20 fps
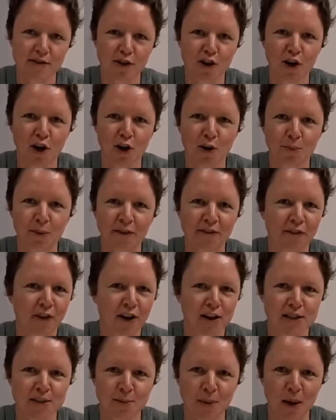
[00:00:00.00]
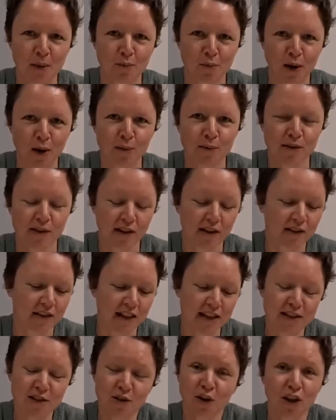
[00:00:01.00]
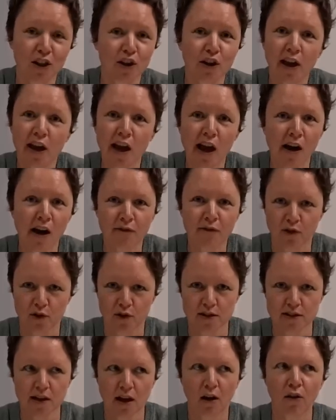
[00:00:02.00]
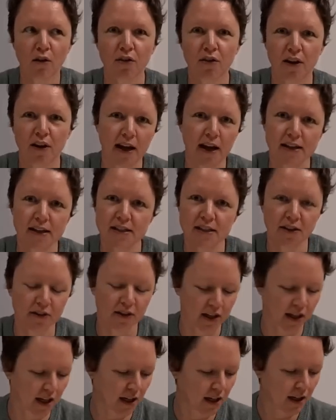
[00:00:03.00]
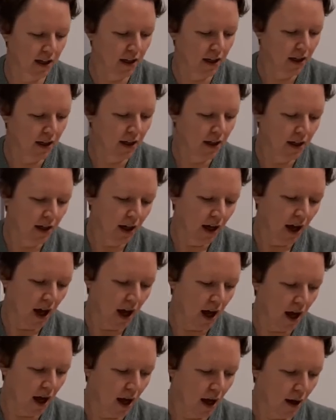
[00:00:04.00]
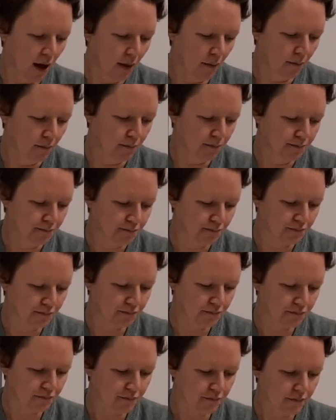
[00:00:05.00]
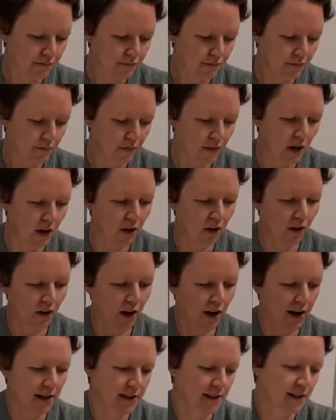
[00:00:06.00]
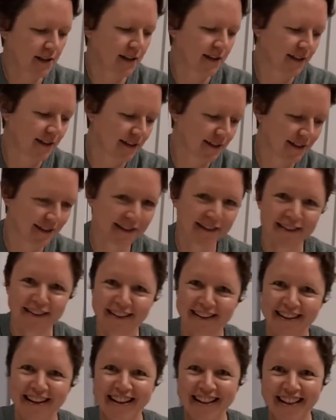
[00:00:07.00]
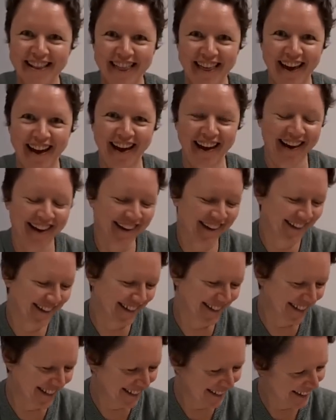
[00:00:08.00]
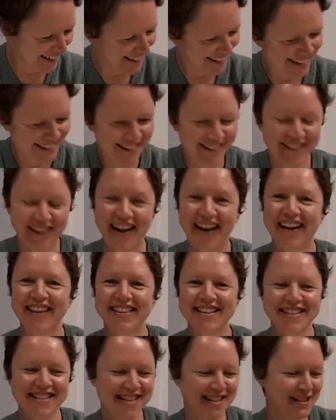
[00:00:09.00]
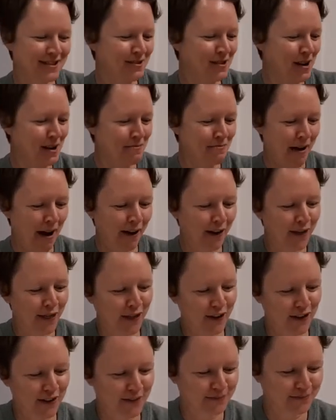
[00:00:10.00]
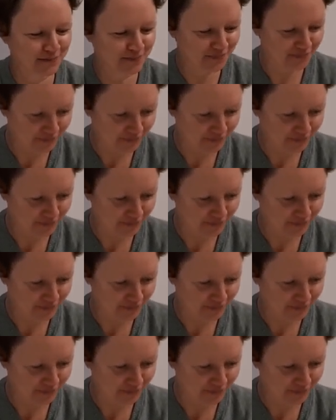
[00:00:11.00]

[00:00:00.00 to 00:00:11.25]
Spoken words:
gonna be fine to make bread with it. That's all you're looking out for, is health and activity. All right, nearly there. Wow, this is quite a marathon.